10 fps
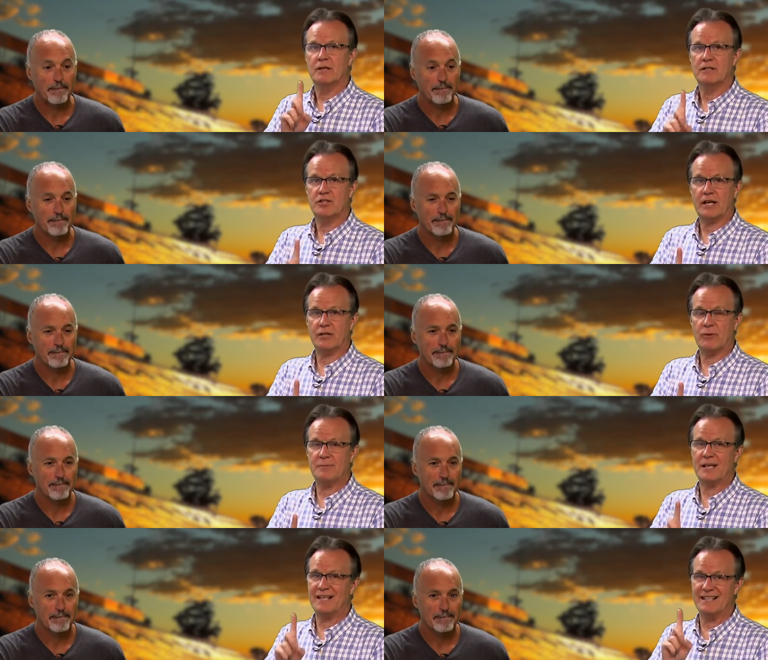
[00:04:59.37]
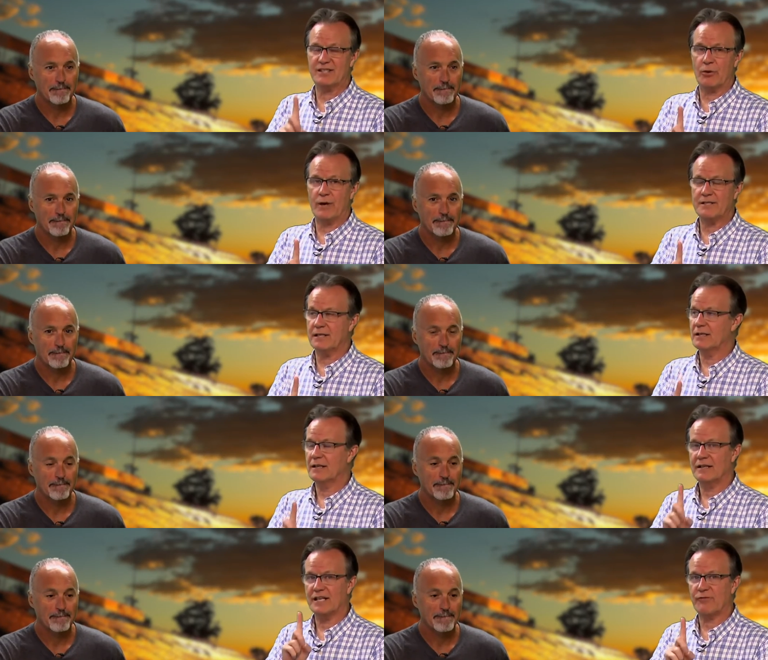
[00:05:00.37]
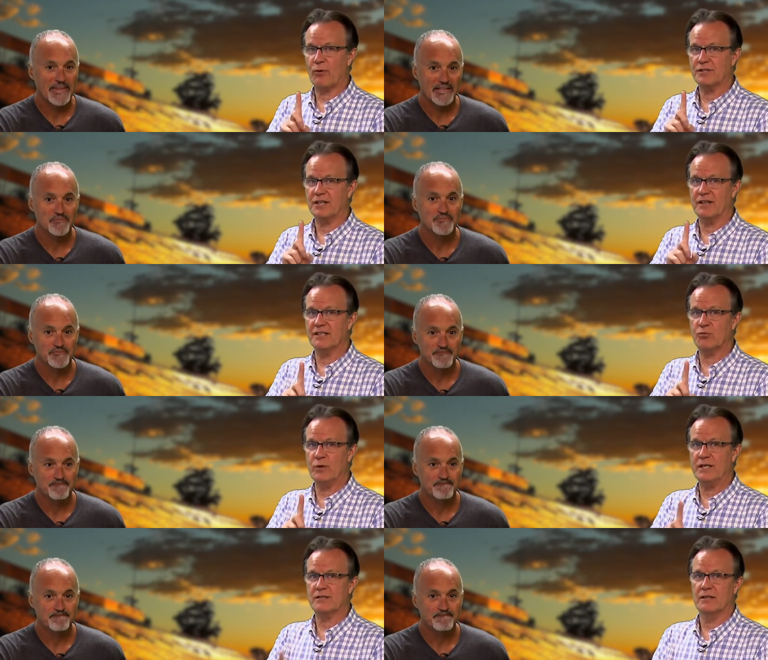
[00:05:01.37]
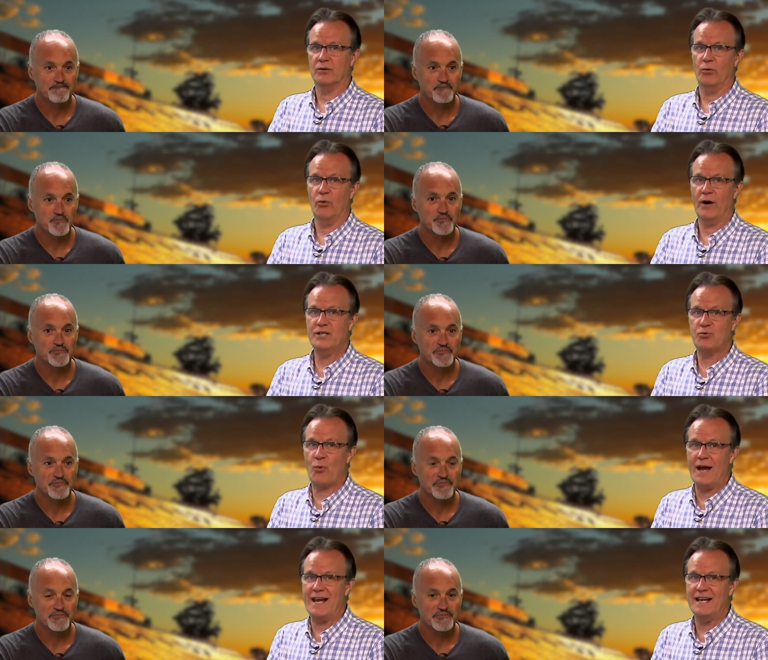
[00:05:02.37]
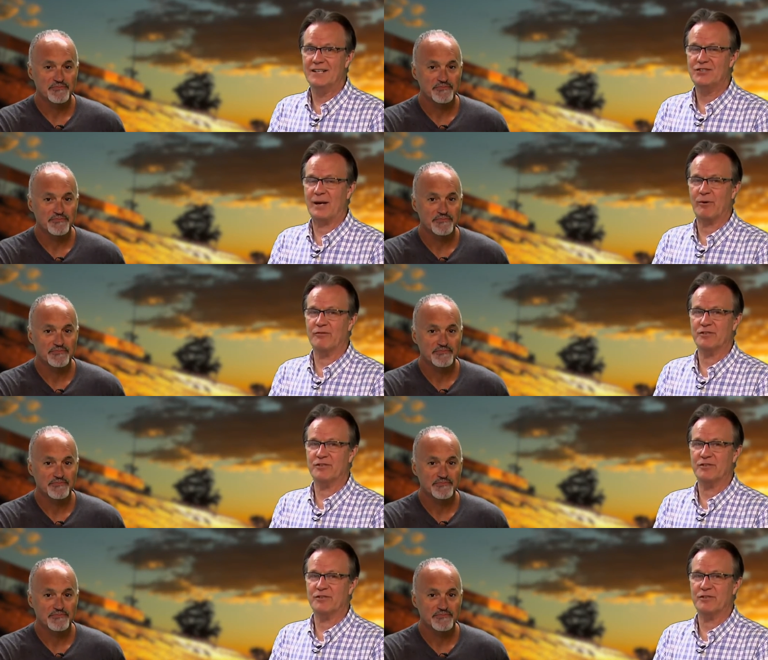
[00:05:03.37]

Speaker 1: check out the website. Let's go racing. Thanks for watching this week's Raceway, Jack Burford